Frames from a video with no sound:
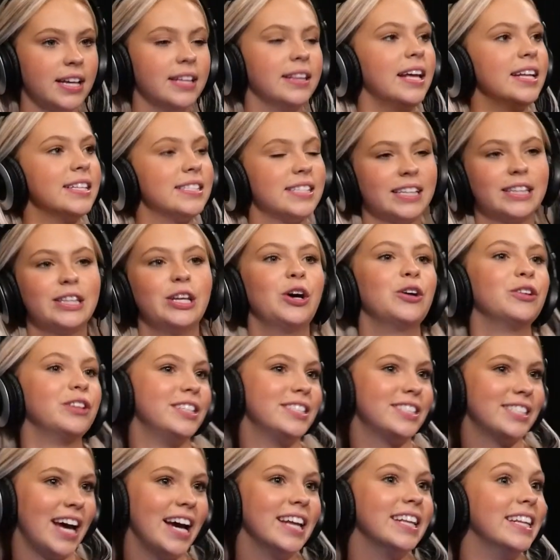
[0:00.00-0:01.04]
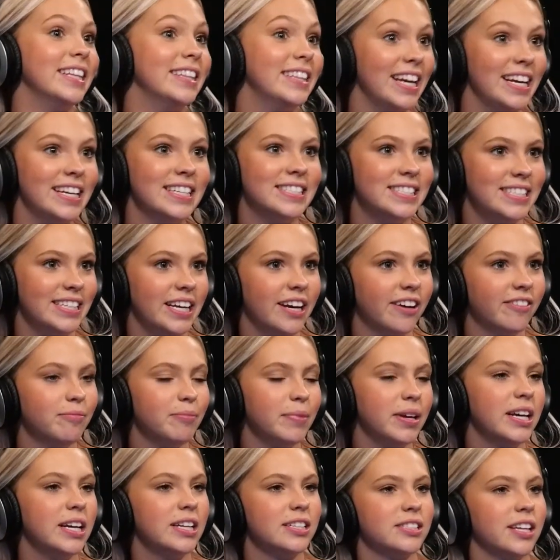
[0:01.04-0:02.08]
and that's, like, the only side that they see of
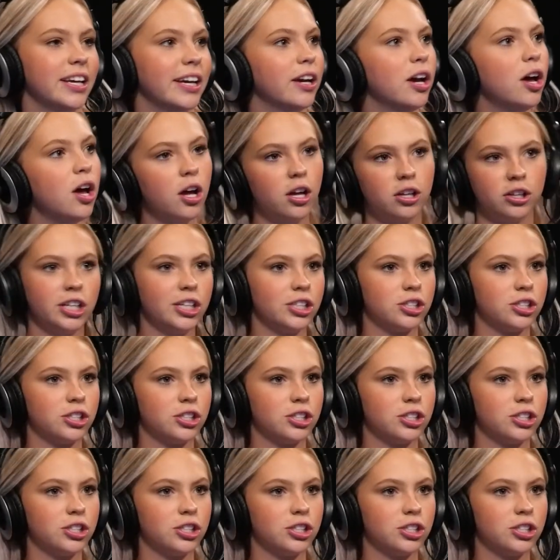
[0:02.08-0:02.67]
me. It's like, yeah.